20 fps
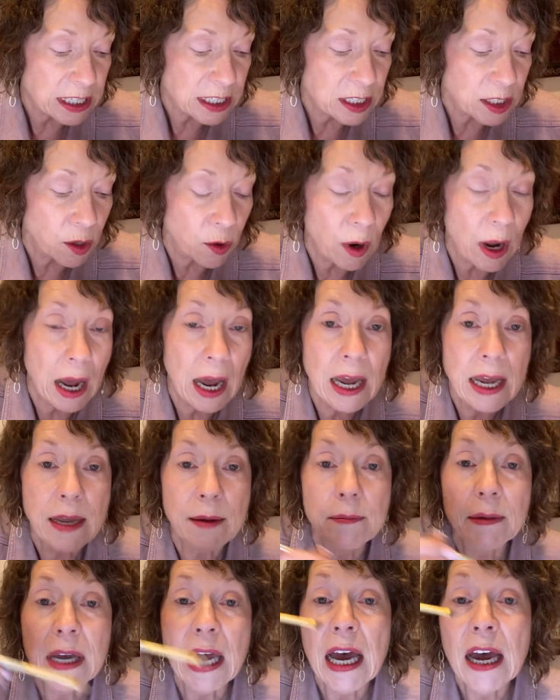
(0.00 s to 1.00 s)
So I
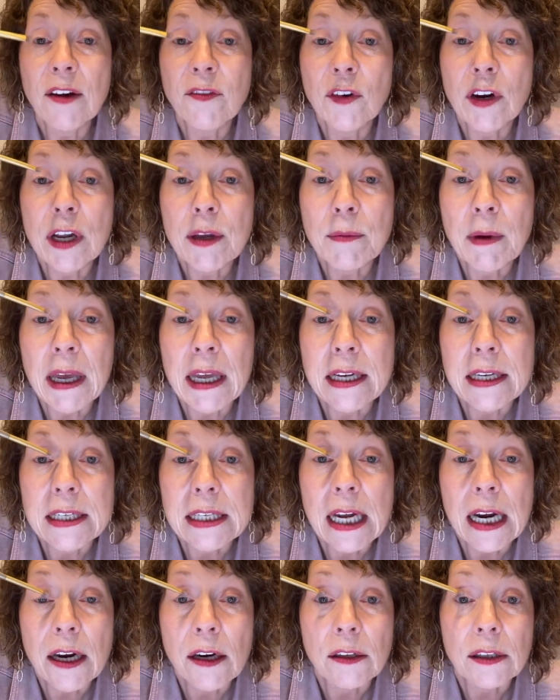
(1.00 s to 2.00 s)
am covering my
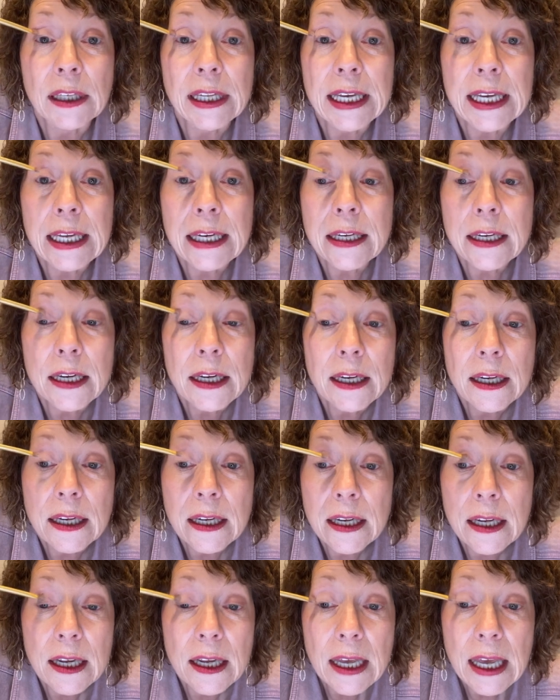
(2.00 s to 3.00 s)
entire lid
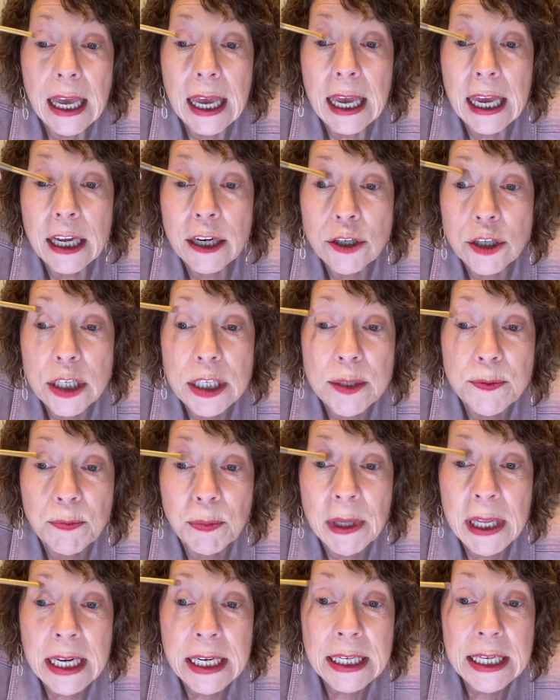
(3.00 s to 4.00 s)
and just
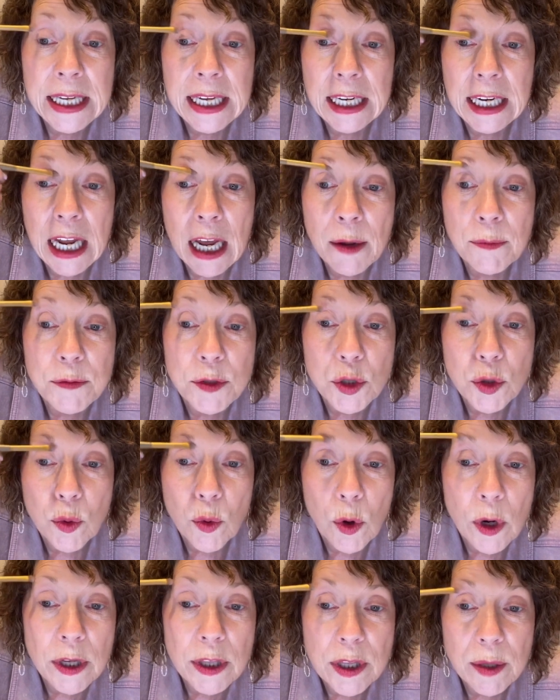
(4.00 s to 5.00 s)
blending it up
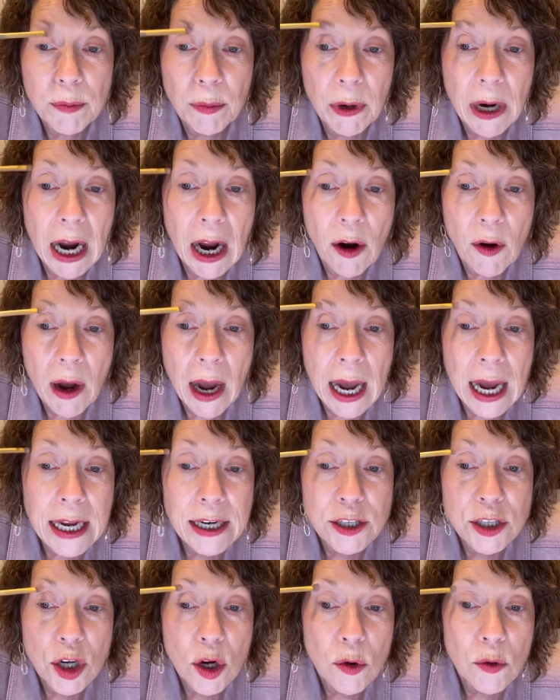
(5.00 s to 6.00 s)
toward the brow. I
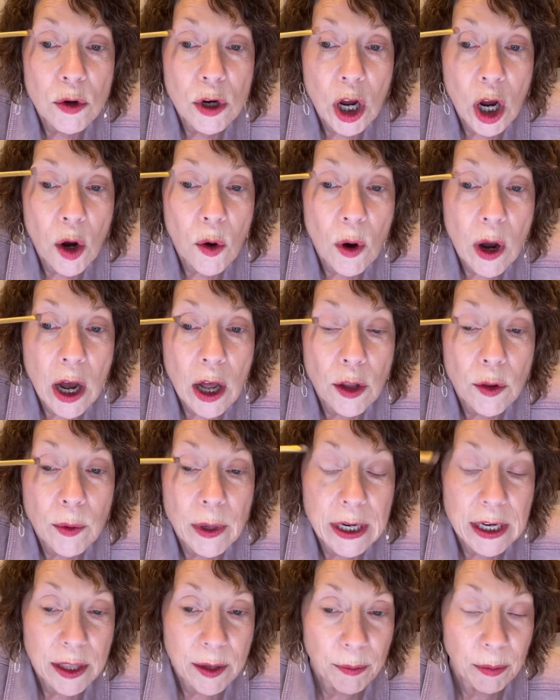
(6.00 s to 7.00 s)
don't go all the way
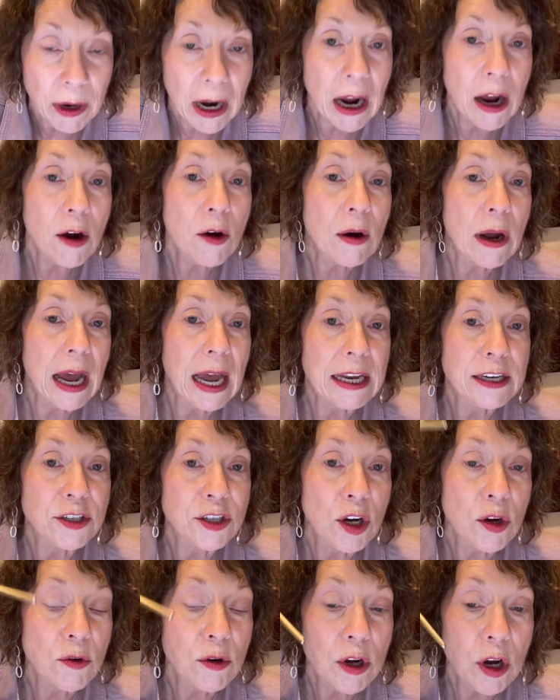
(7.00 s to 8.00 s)
to the brow. I
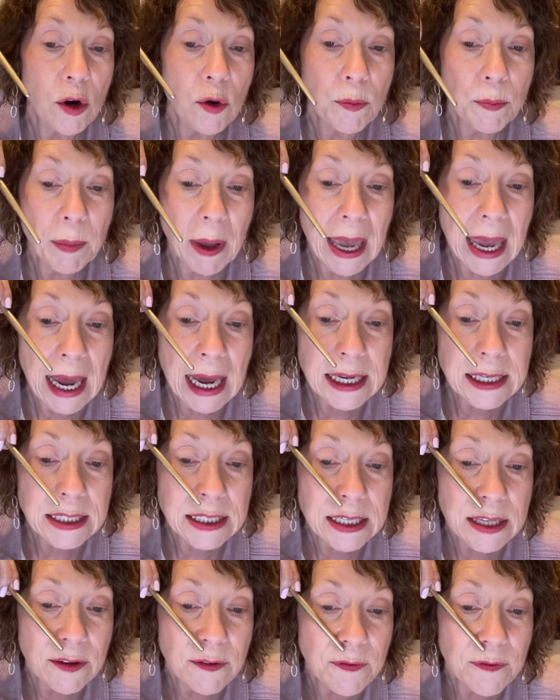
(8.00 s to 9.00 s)
don't go past
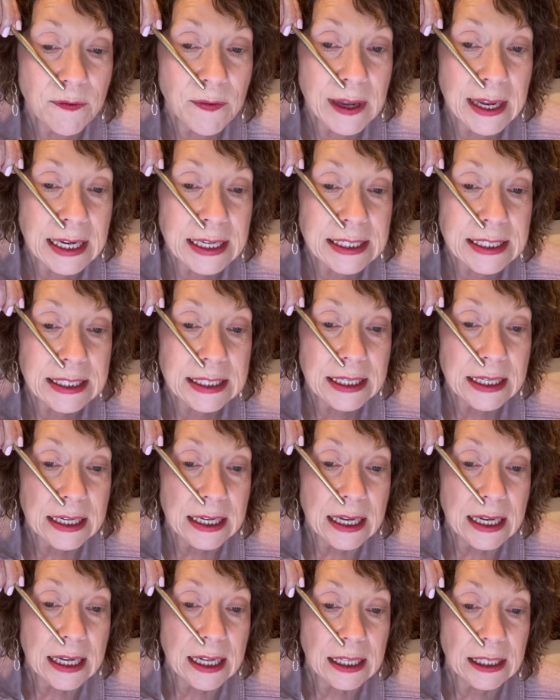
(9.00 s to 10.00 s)
the fence,
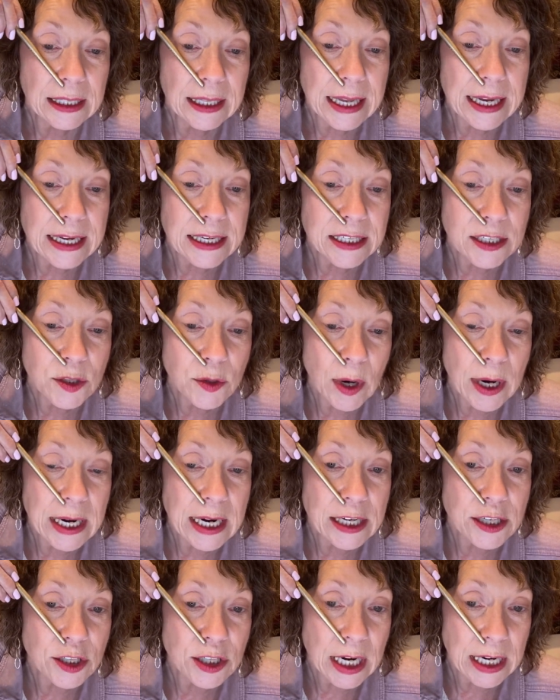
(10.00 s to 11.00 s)
lay a straight
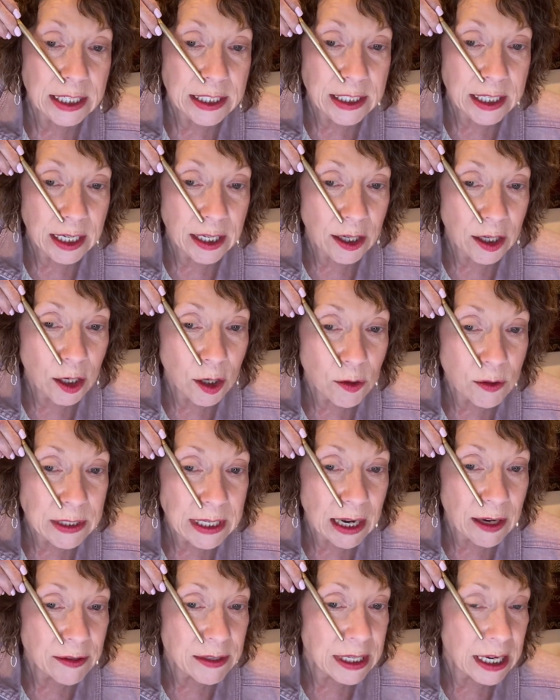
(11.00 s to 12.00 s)
edge next to the nose,
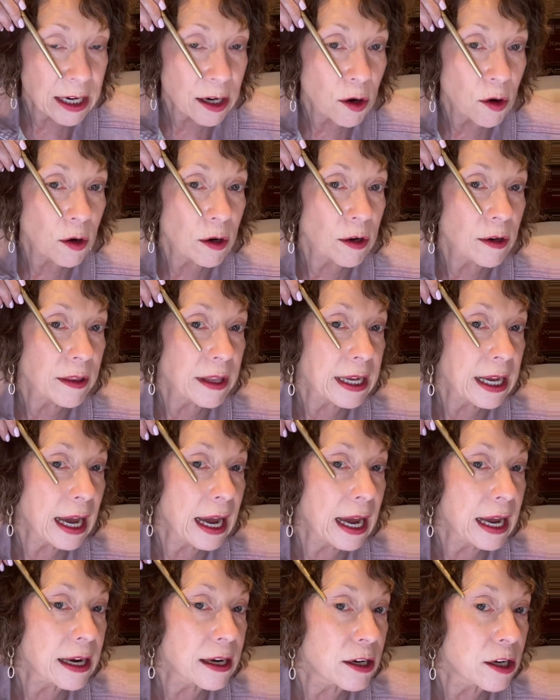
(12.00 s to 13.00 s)
outside corner of the
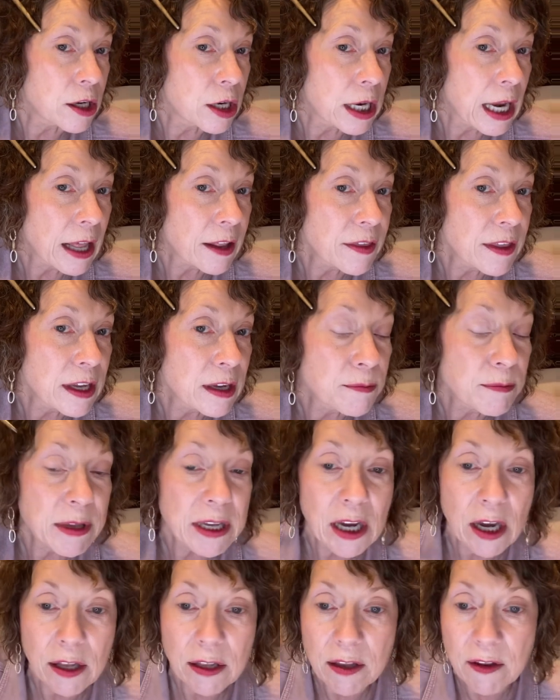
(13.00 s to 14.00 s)
eye, nothing
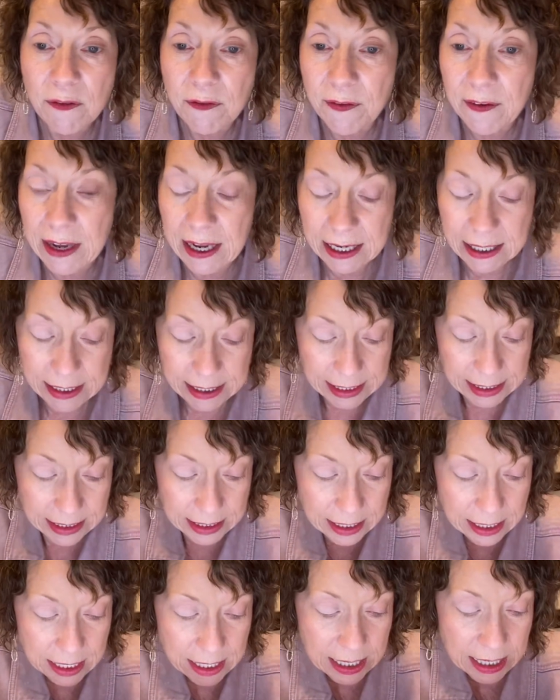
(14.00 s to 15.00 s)
beyond the fence.
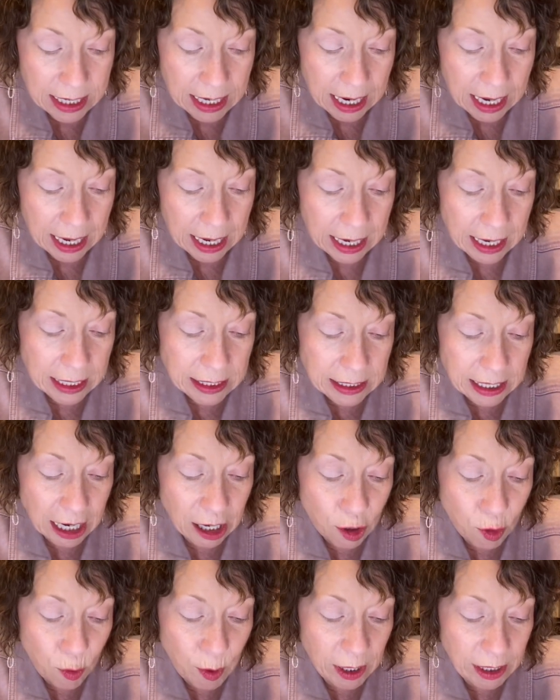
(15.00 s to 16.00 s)
And I
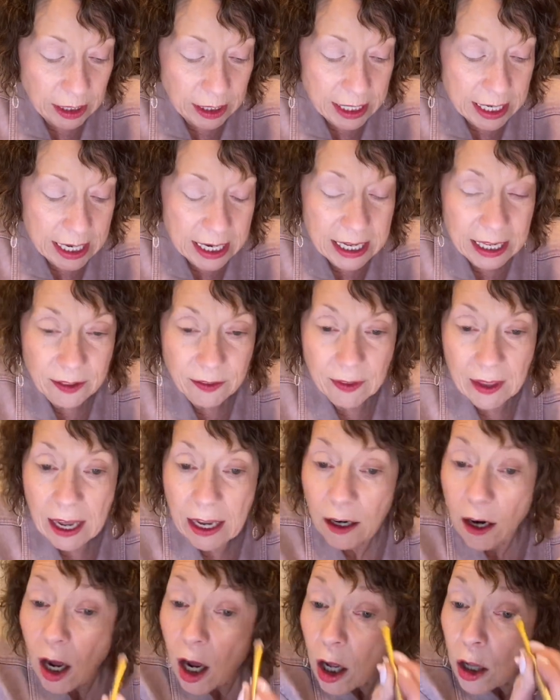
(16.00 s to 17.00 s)
quickly get that
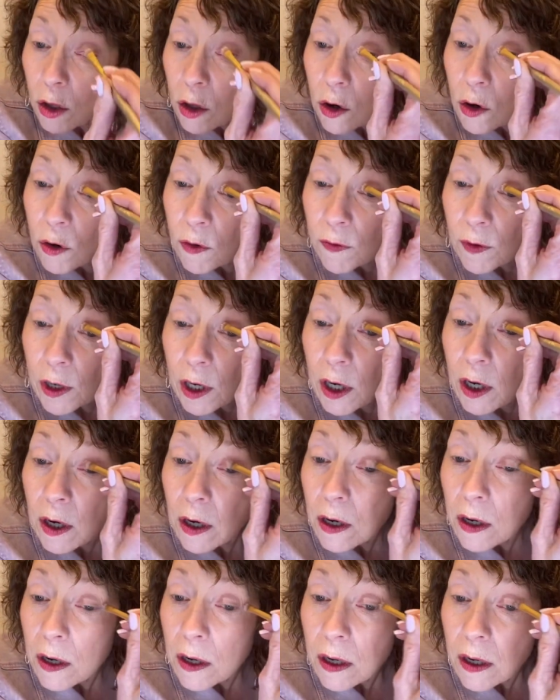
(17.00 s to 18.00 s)
all over
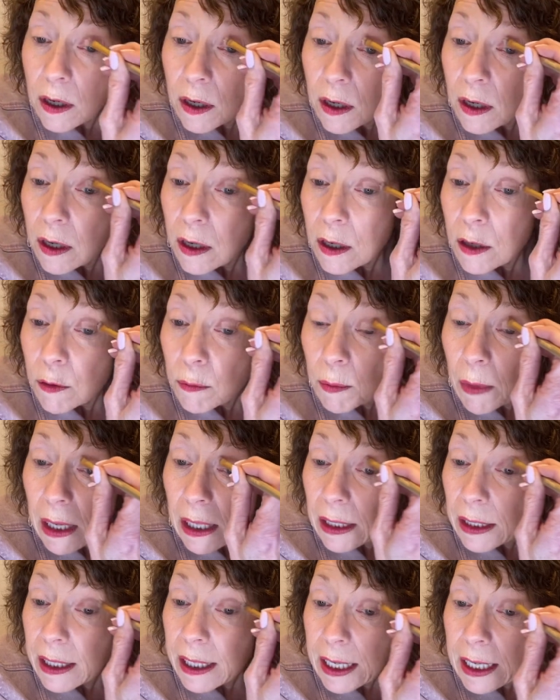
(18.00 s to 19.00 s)
my
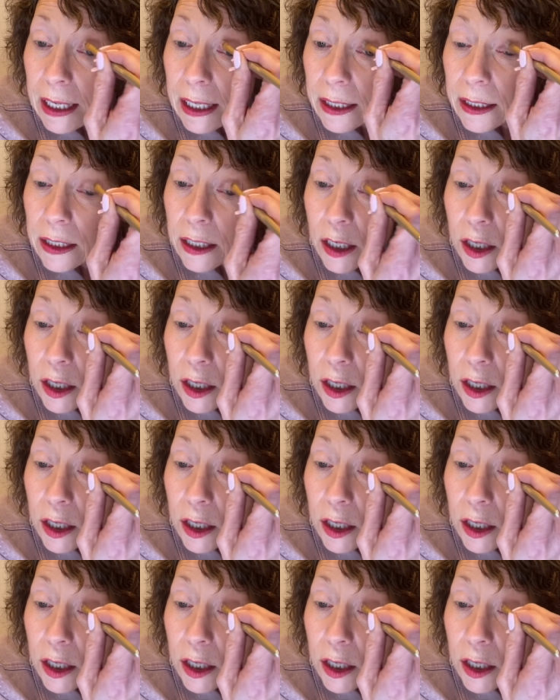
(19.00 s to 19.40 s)
lid.